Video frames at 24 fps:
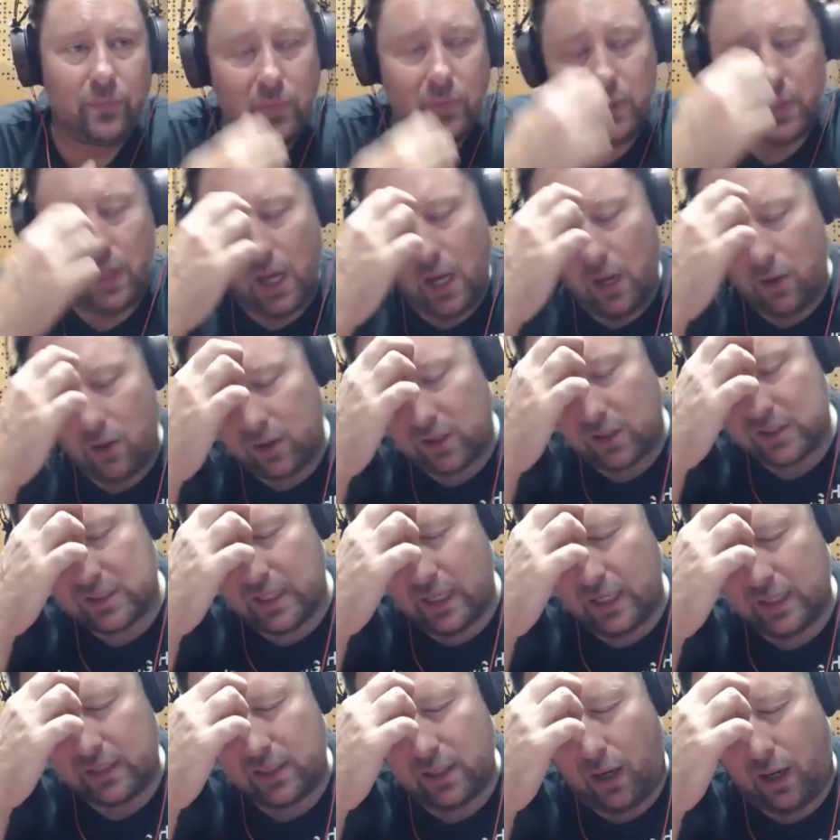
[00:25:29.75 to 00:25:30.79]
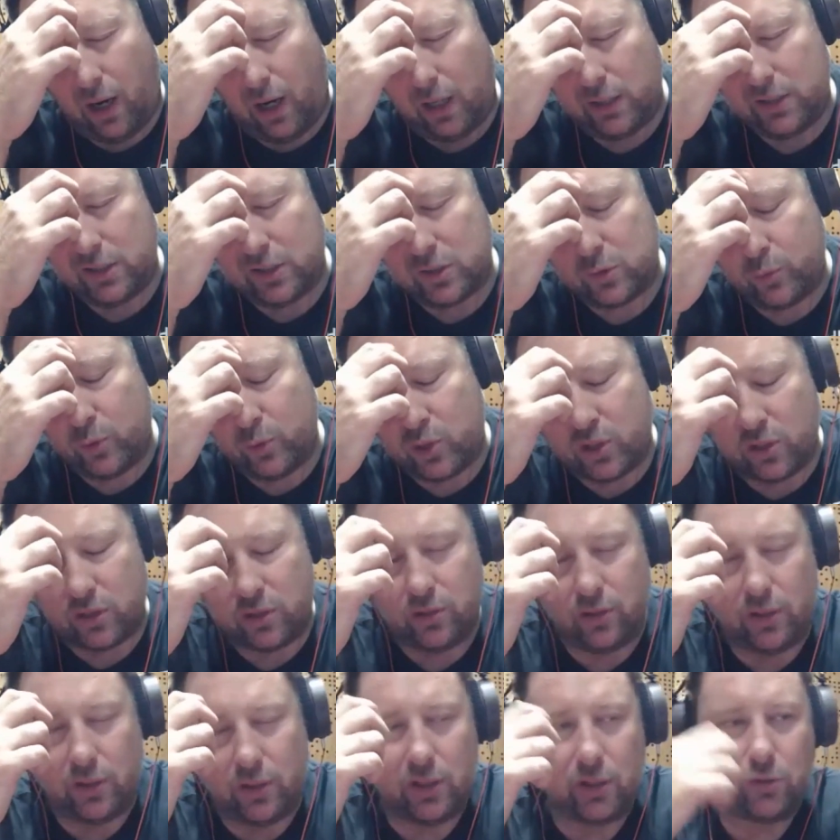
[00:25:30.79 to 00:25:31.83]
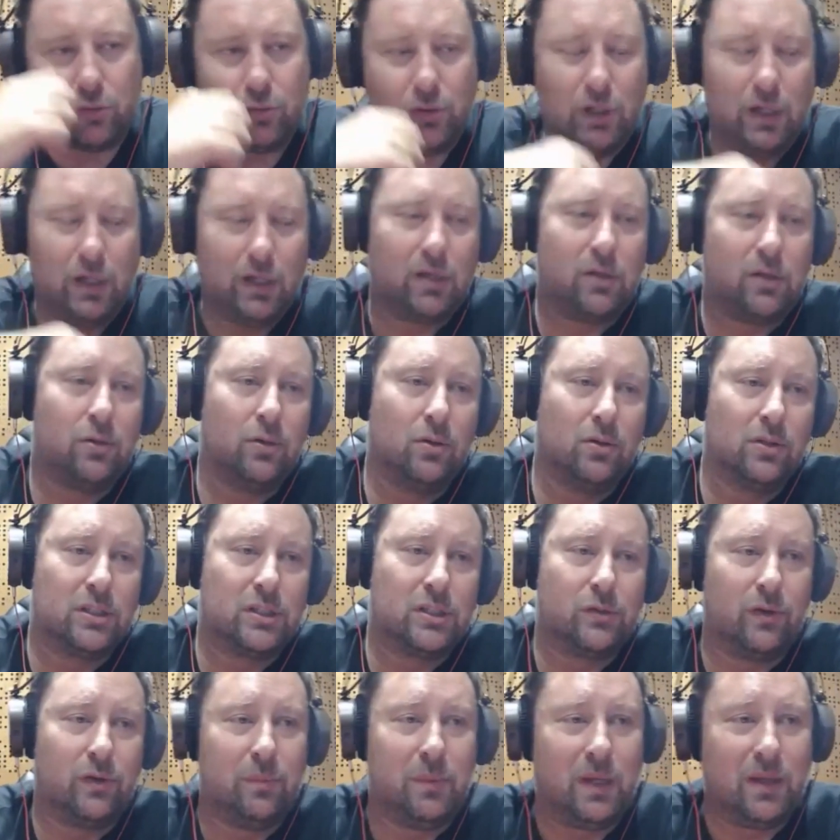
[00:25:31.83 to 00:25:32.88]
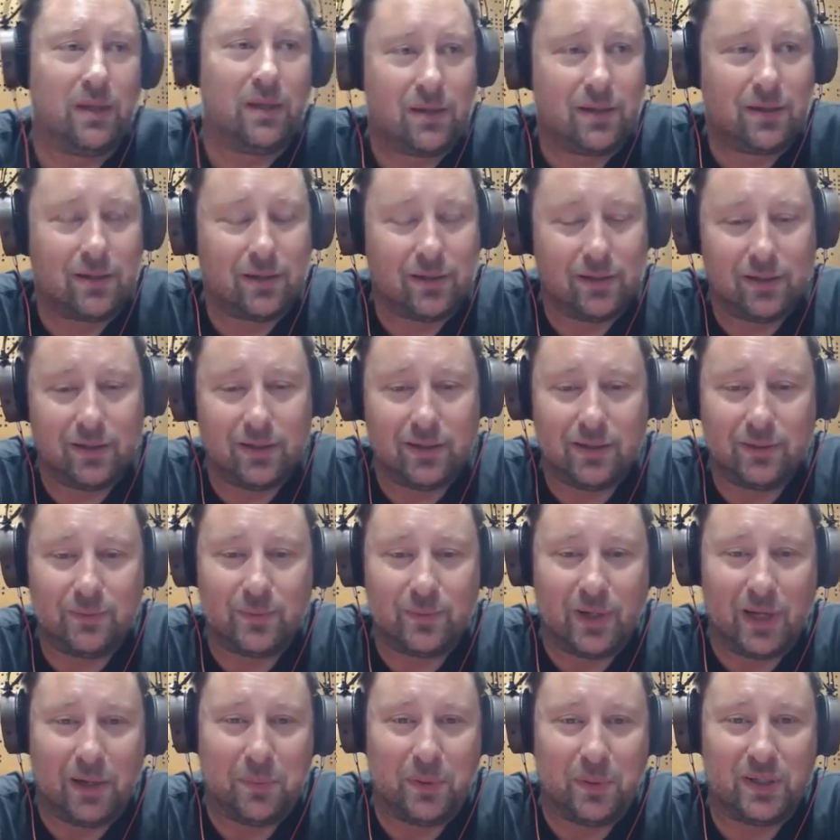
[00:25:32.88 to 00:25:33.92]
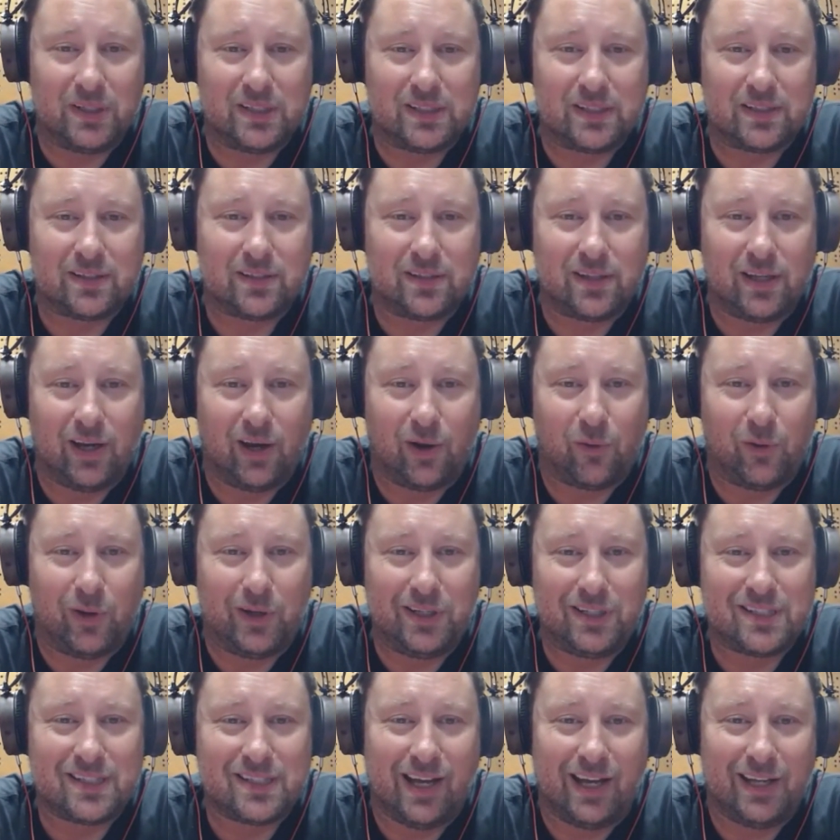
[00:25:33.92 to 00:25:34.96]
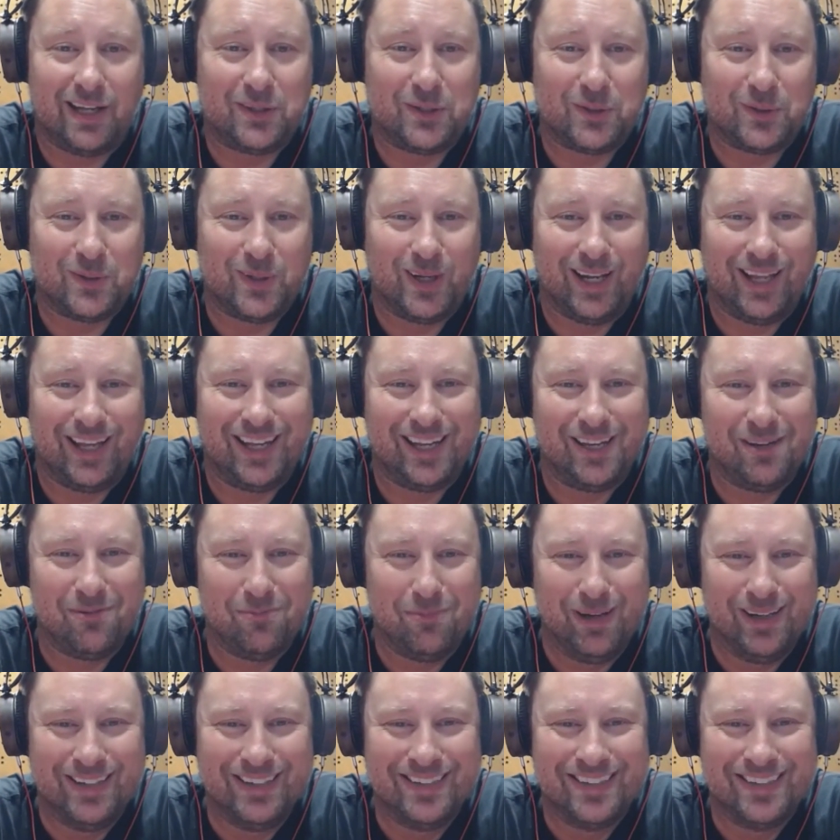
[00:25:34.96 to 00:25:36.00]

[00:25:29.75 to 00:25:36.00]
no, because like the artists which are doing really cool streaming numbers, they're already signed to the labels.